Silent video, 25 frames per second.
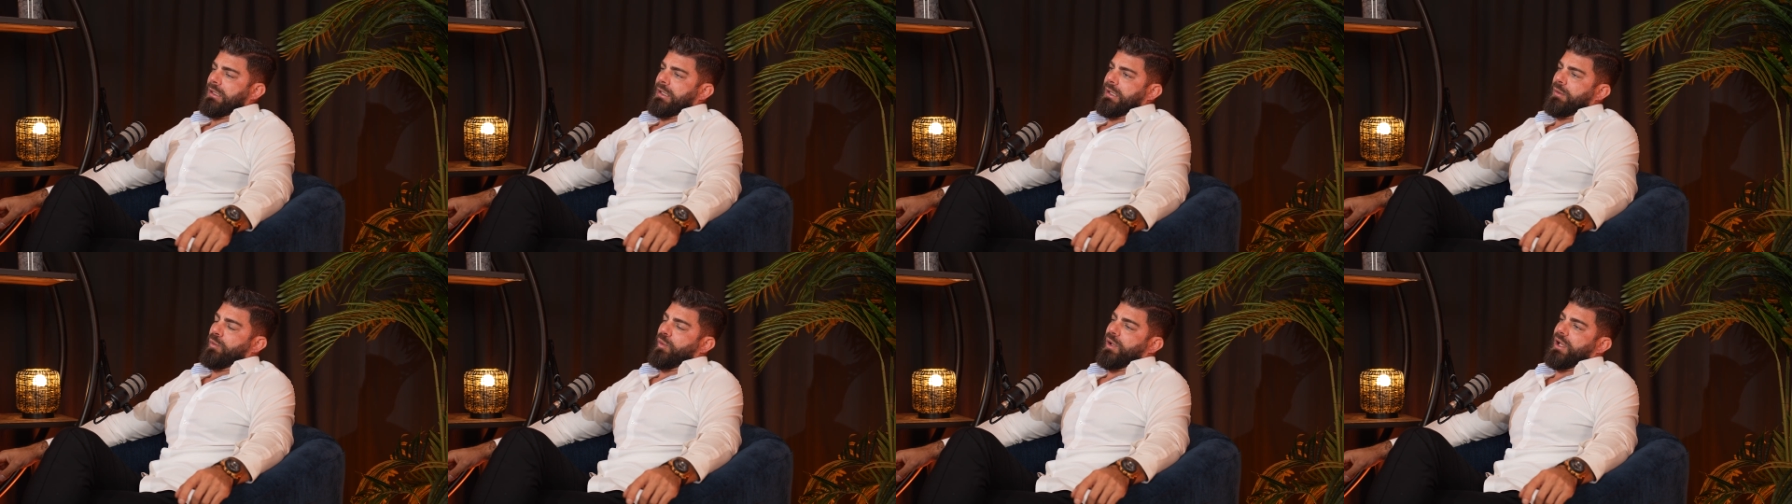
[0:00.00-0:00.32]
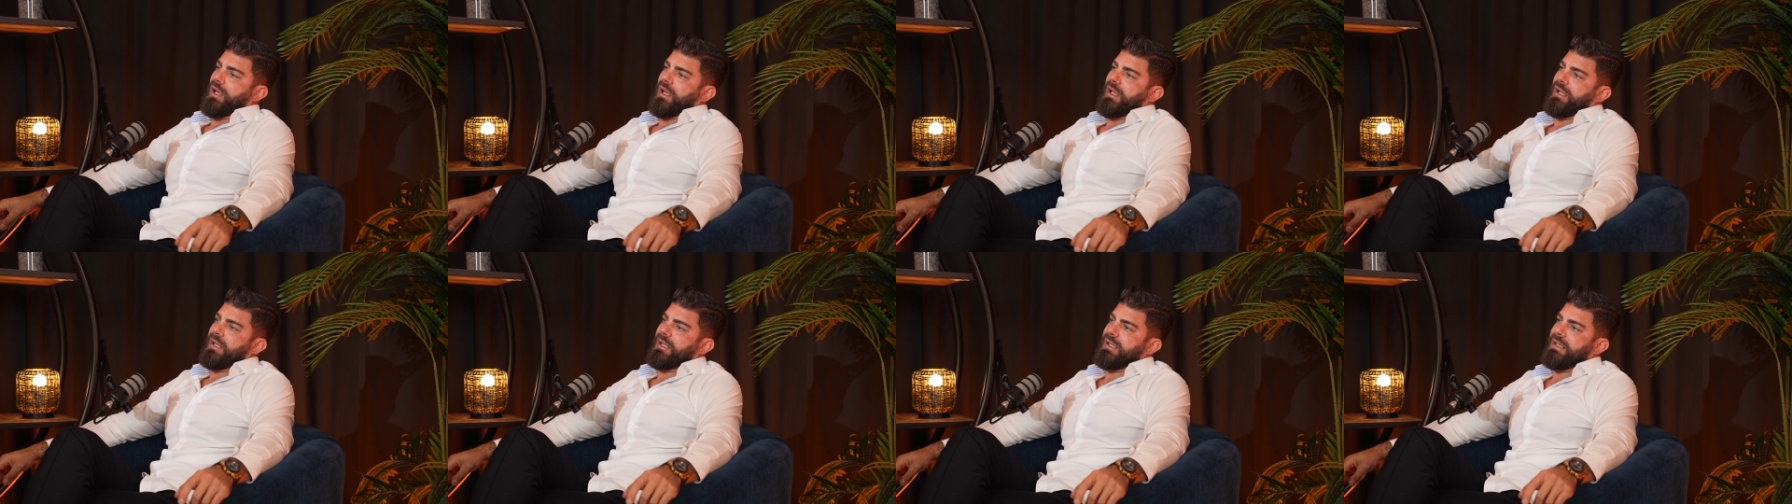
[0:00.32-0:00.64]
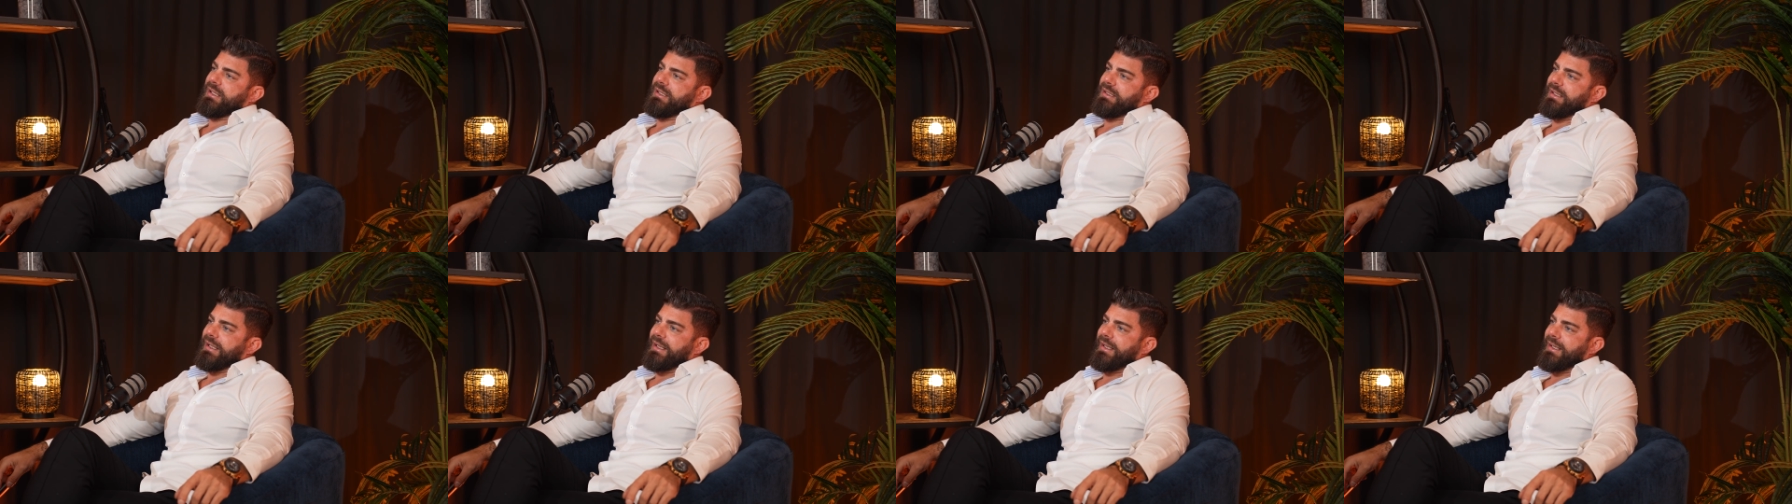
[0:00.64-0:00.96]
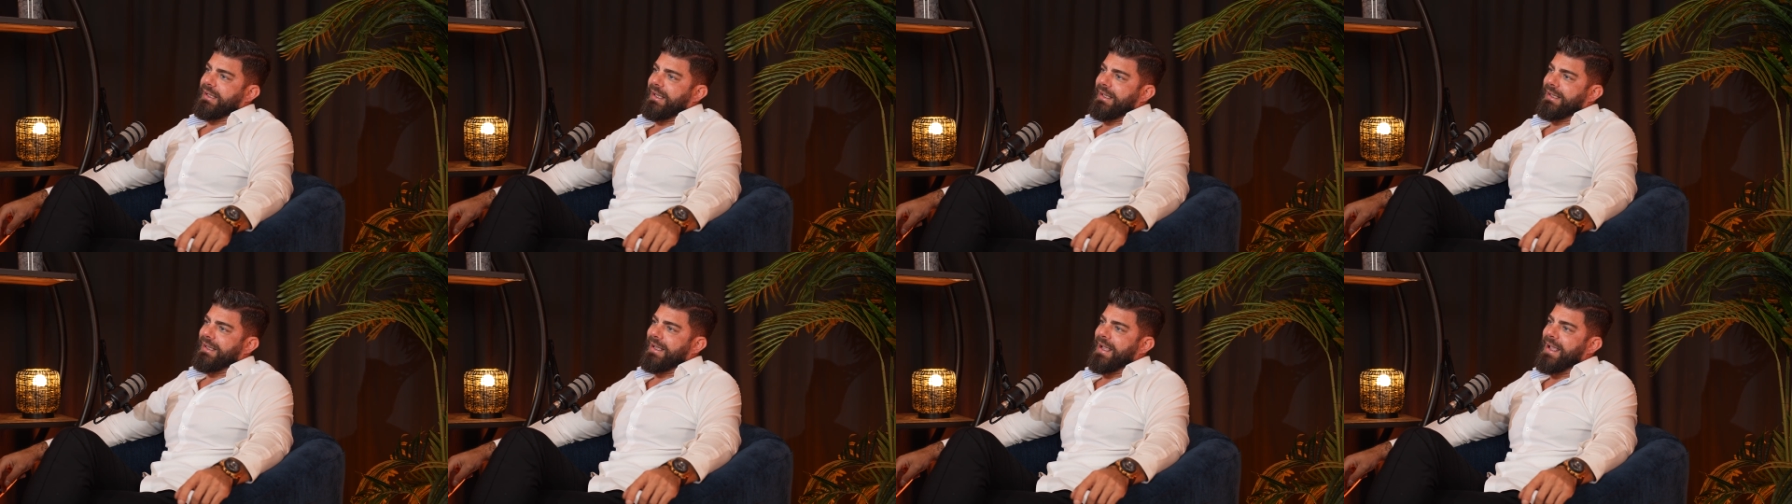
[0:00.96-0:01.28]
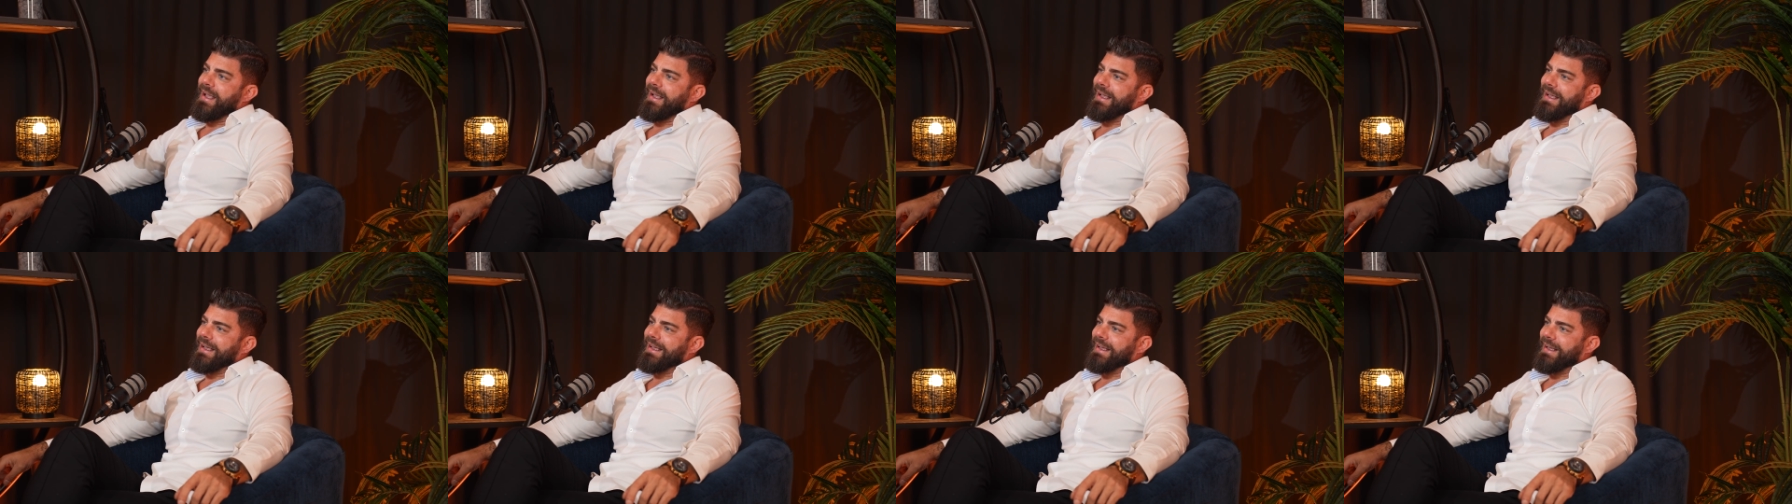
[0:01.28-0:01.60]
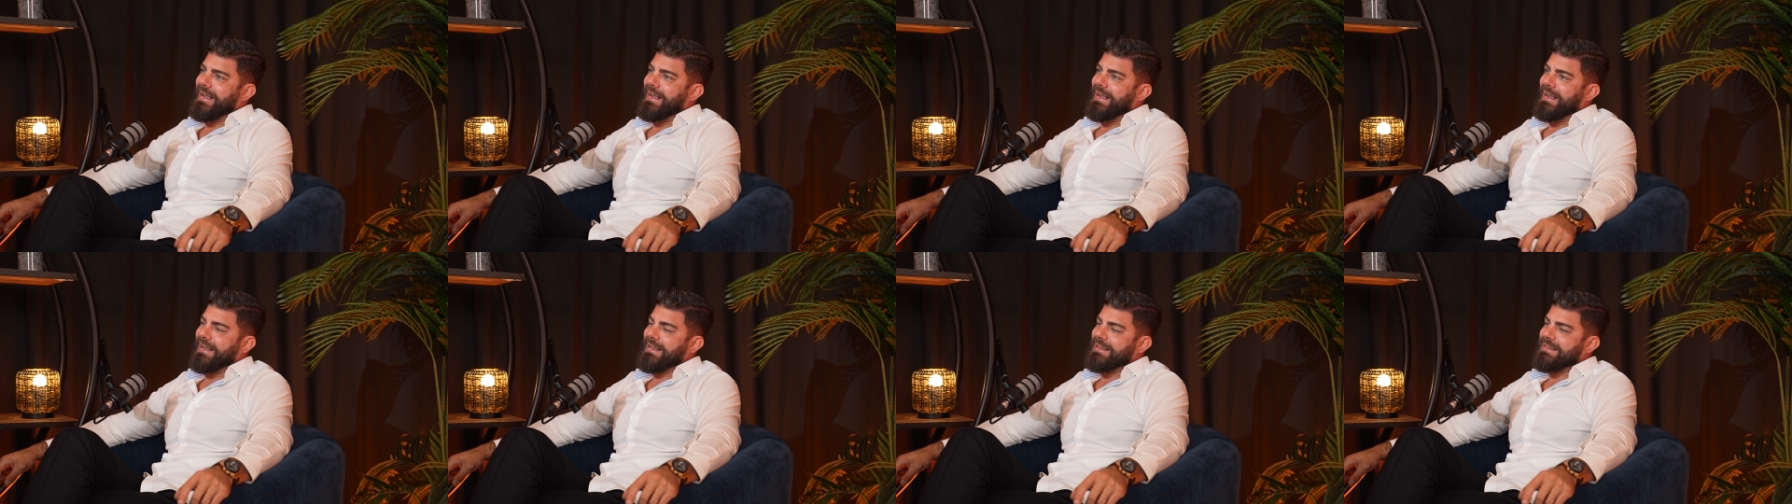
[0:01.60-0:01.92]
Well,
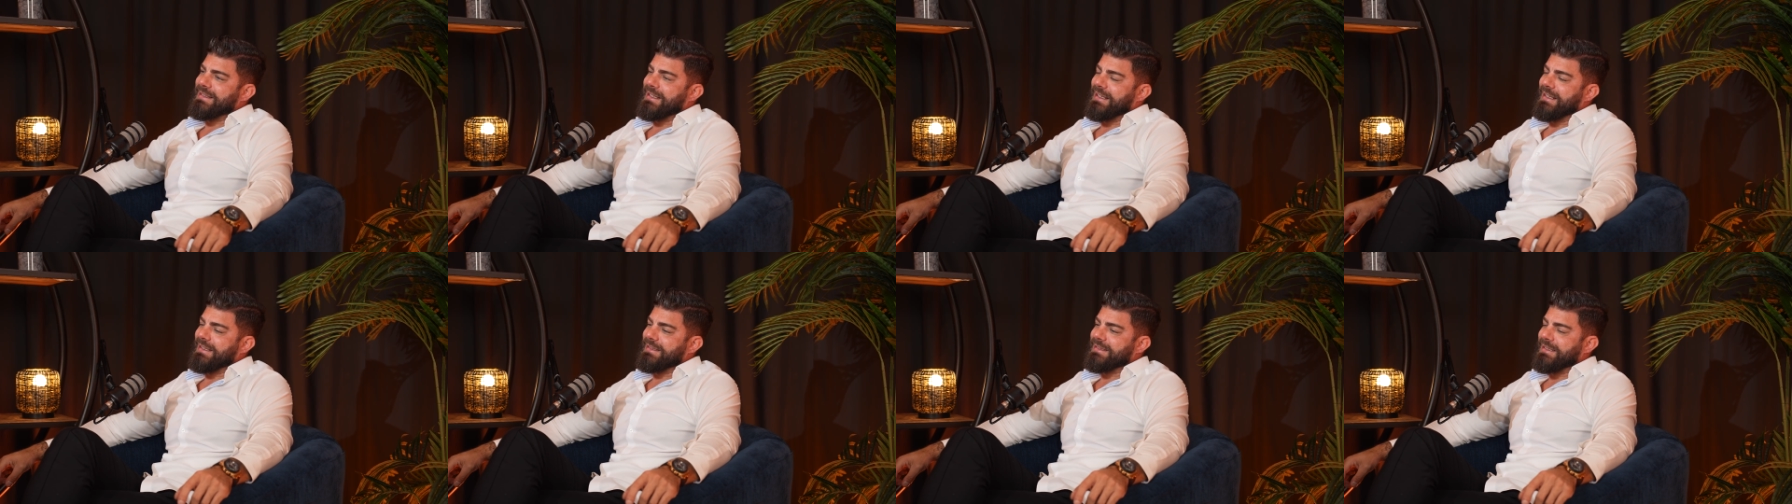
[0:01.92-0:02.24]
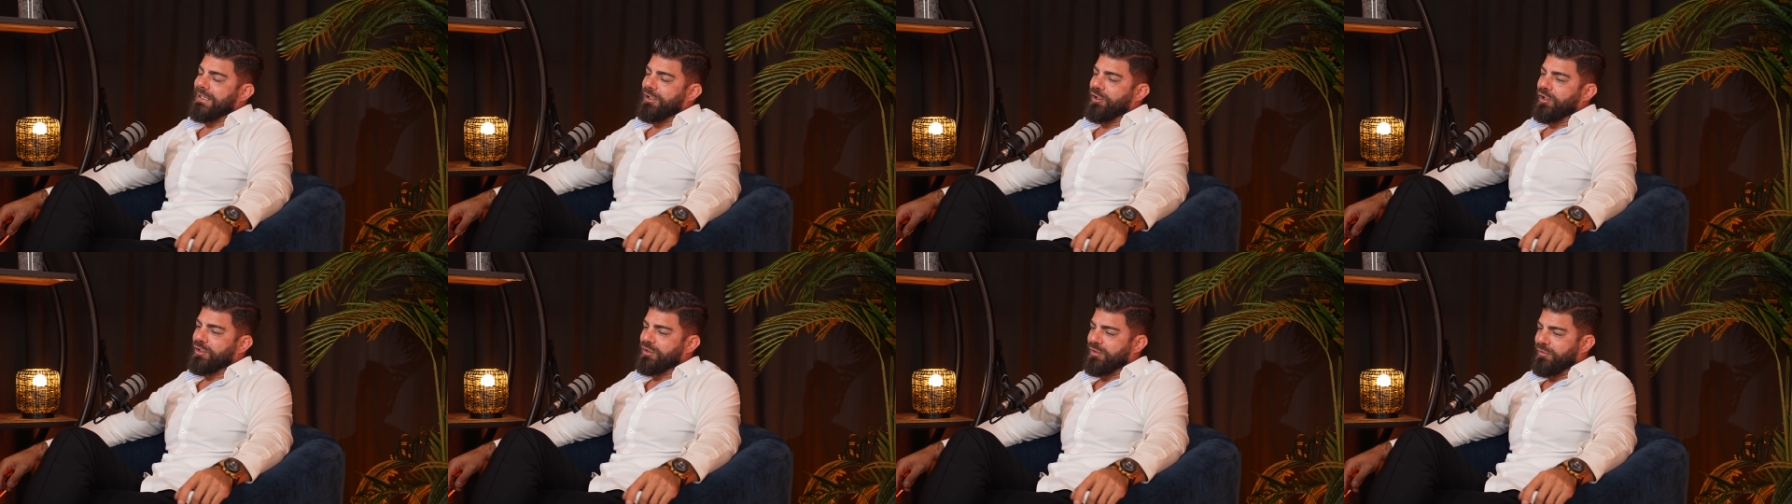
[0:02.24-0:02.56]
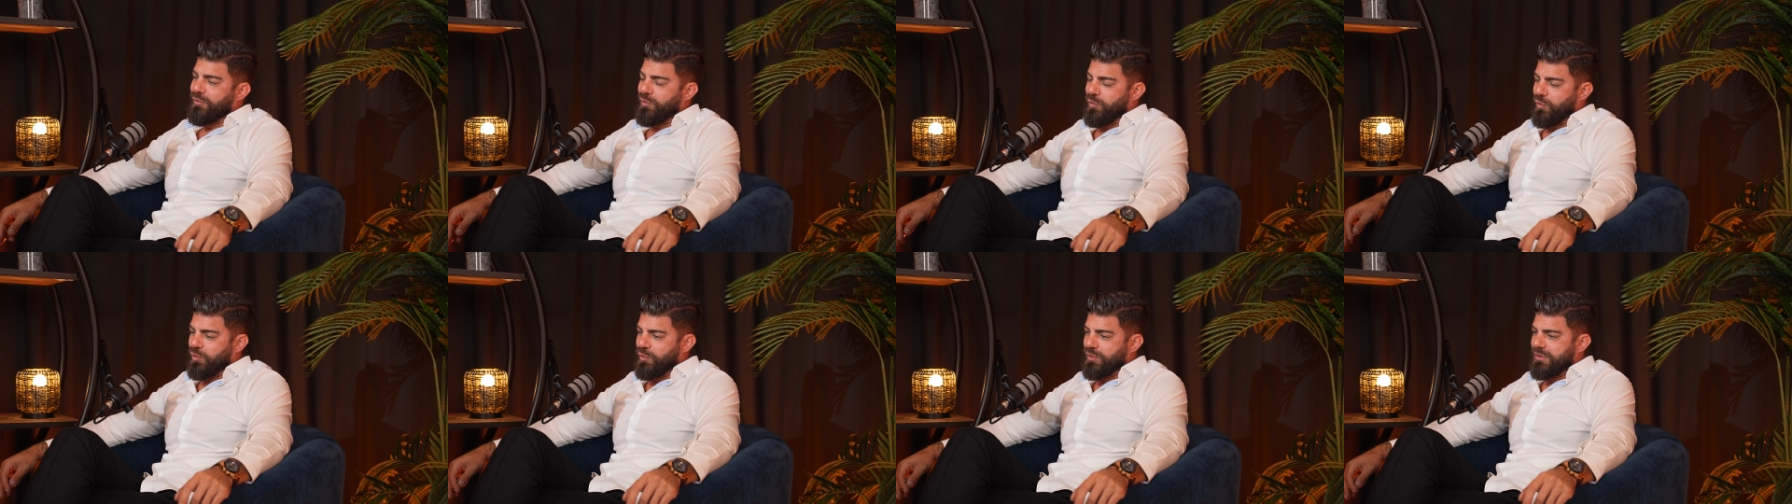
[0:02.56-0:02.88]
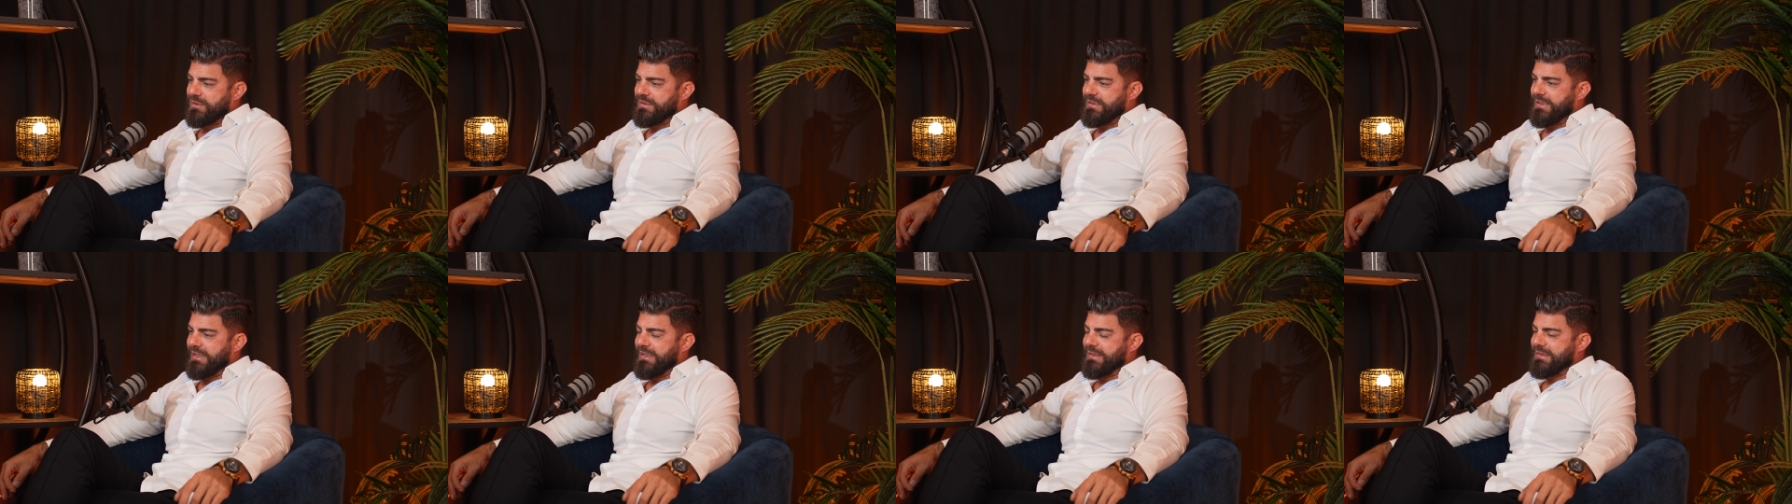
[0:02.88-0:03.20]
it's a lot of rules.